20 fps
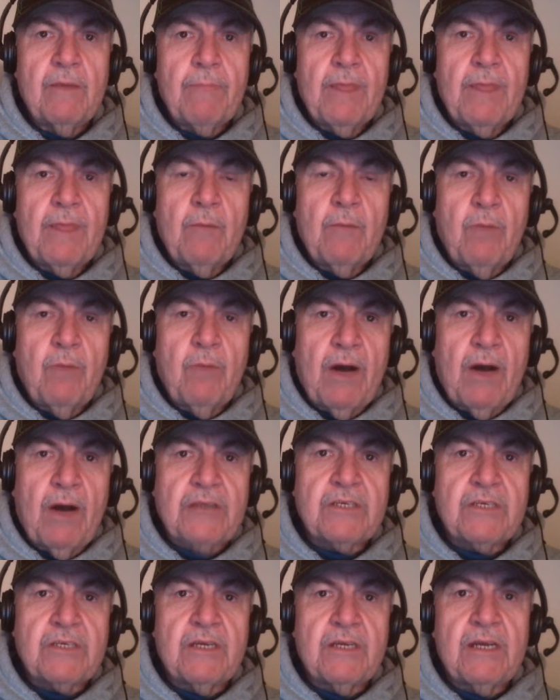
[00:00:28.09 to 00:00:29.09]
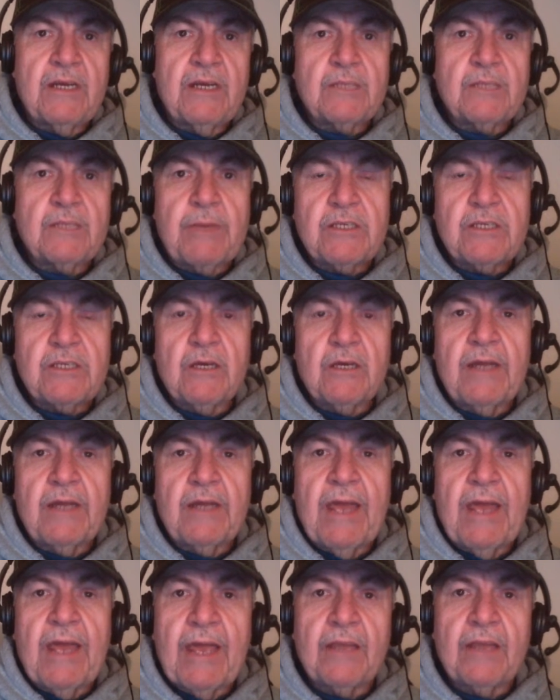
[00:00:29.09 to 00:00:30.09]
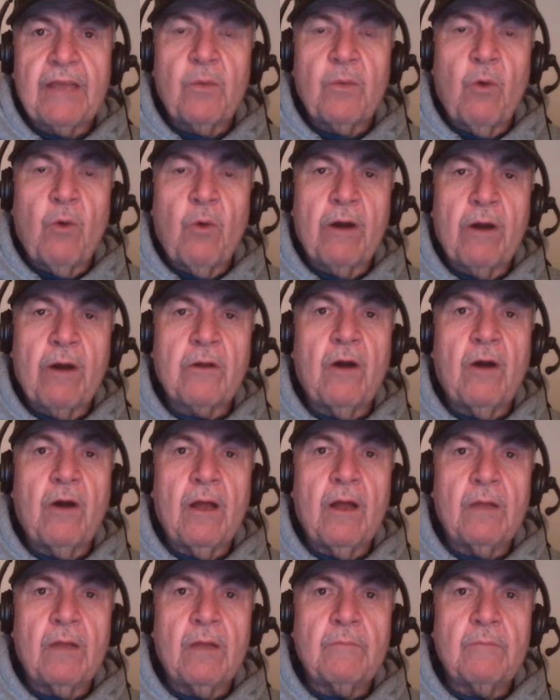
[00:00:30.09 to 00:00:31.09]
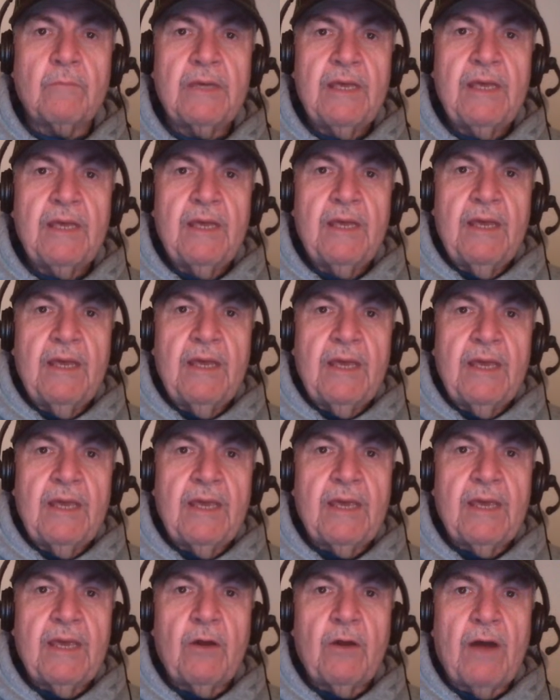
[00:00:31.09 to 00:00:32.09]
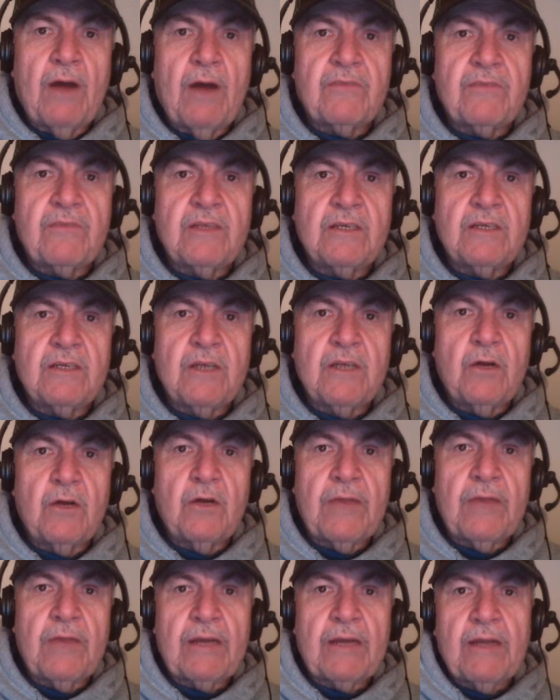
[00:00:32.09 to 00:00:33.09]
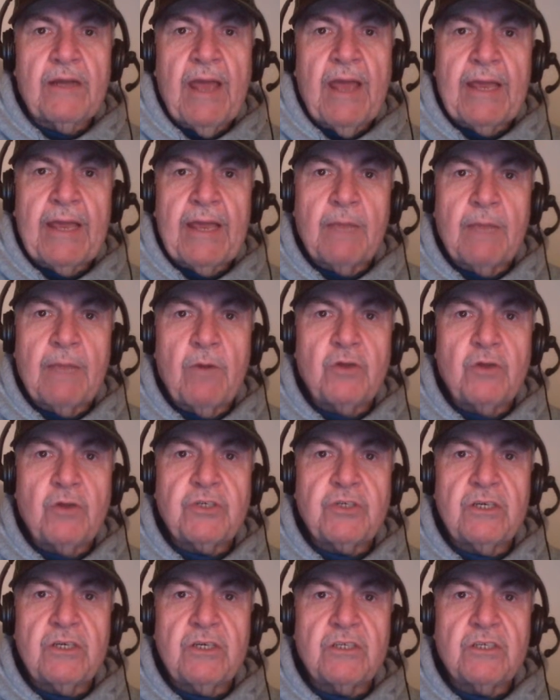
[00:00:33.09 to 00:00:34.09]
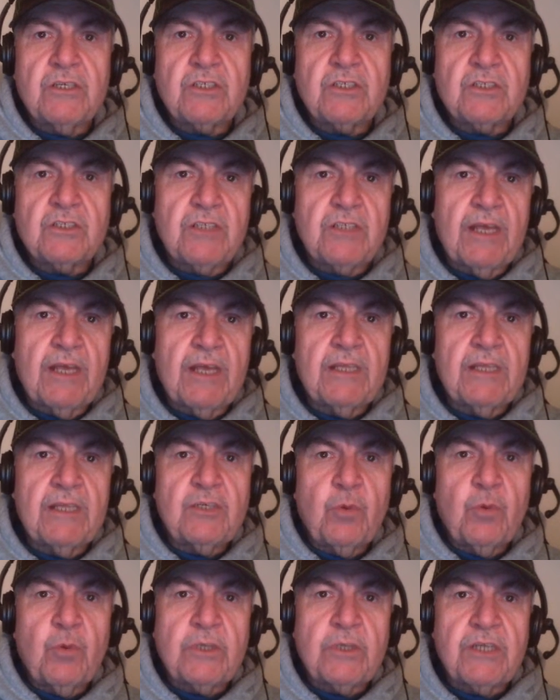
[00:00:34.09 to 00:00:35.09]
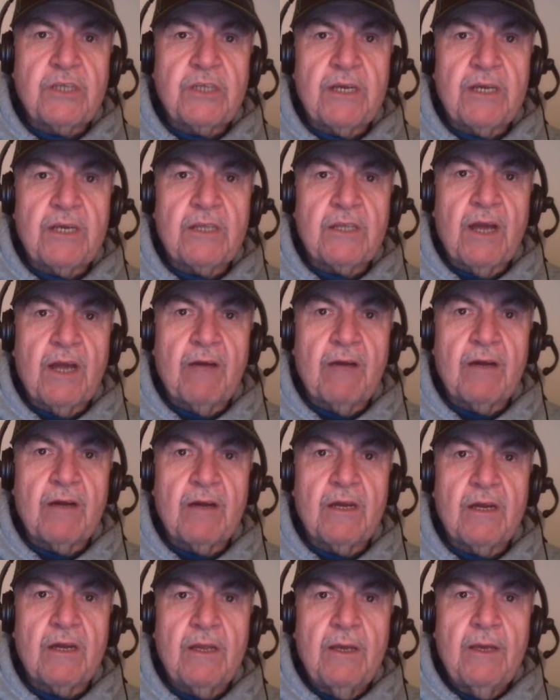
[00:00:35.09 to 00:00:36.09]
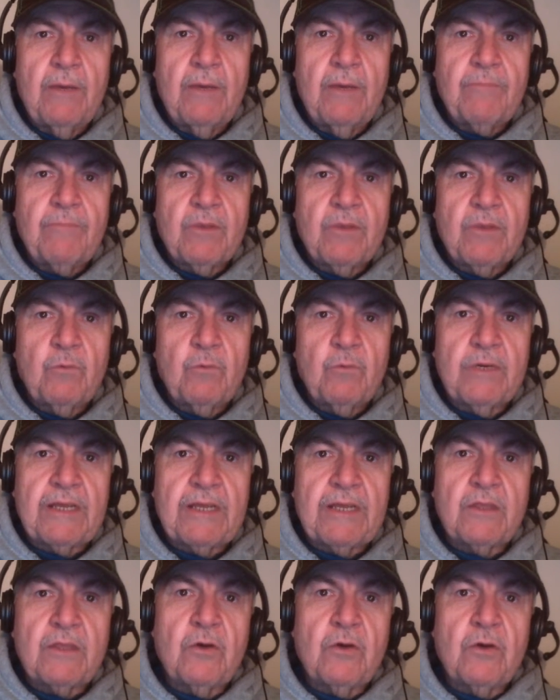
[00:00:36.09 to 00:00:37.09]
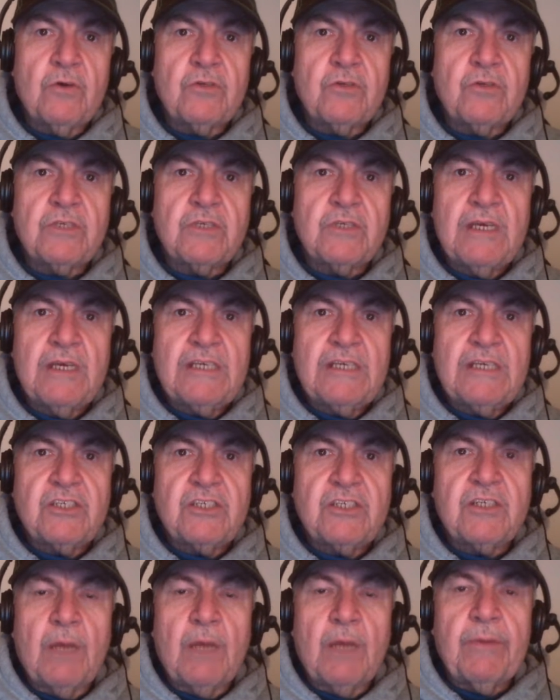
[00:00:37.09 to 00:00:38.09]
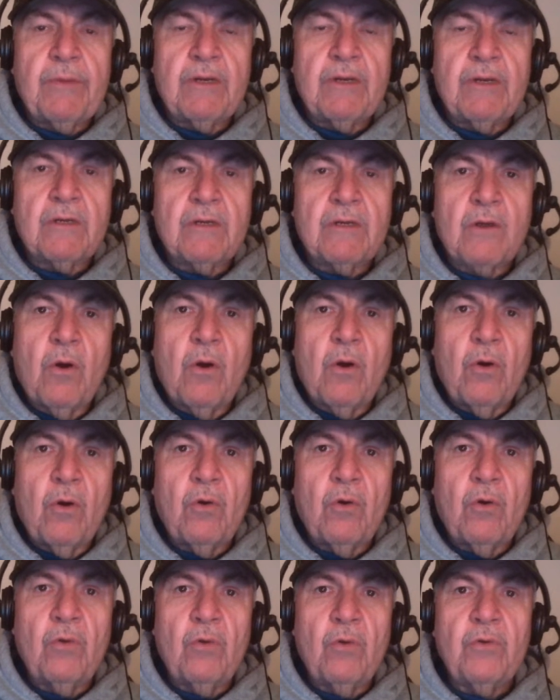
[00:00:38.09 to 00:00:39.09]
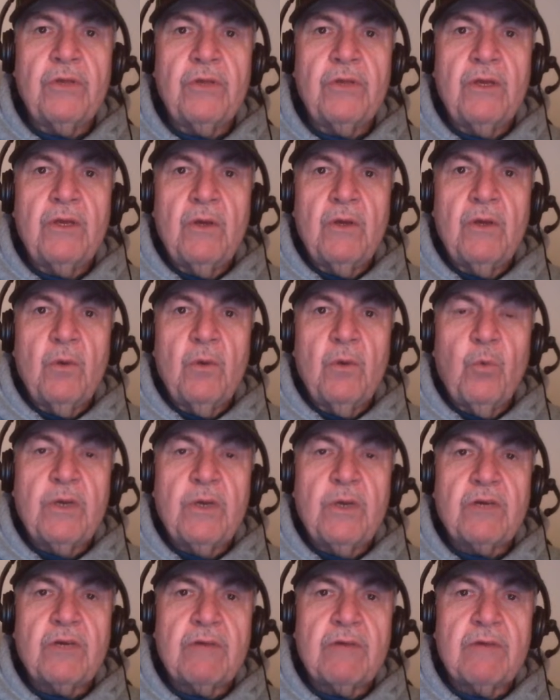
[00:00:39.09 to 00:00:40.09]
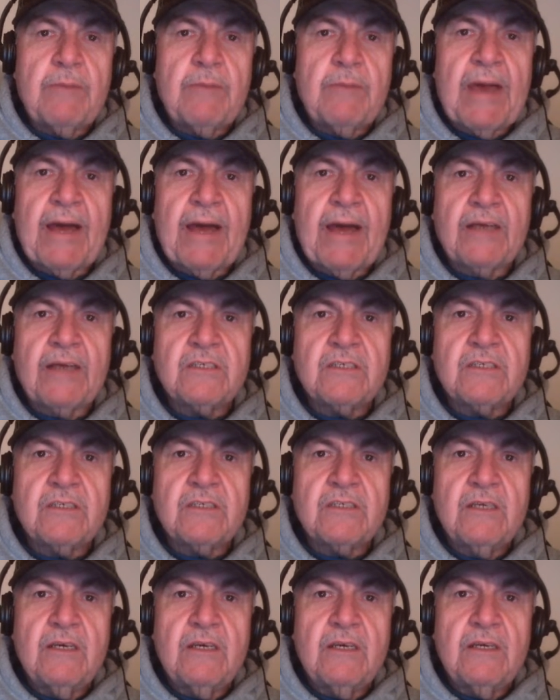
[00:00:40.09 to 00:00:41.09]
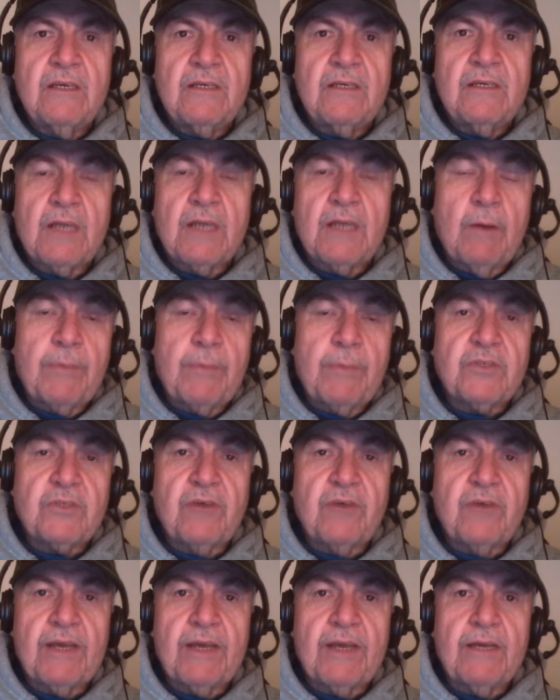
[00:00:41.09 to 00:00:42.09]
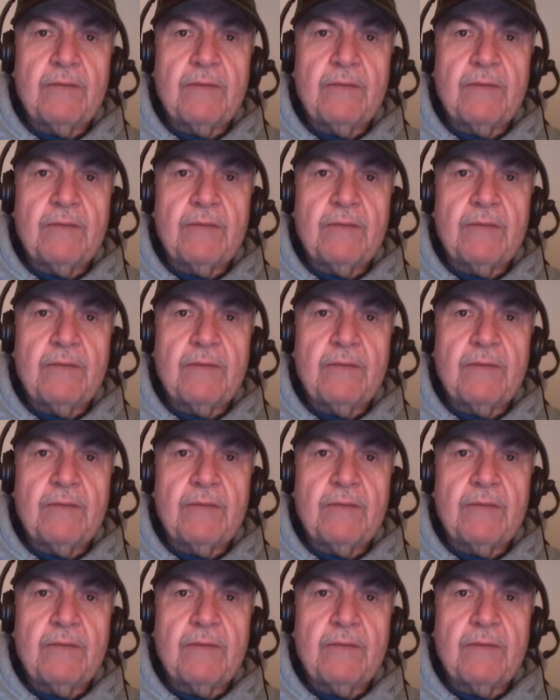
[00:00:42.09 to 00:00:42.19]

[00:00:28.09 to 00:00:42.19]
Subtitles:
pause it, and it's basically going to hang in the water column. And often, that hanging motion, just slightly twitching in the current, will get those stubborn, cold, wintry bass to come up and strike it,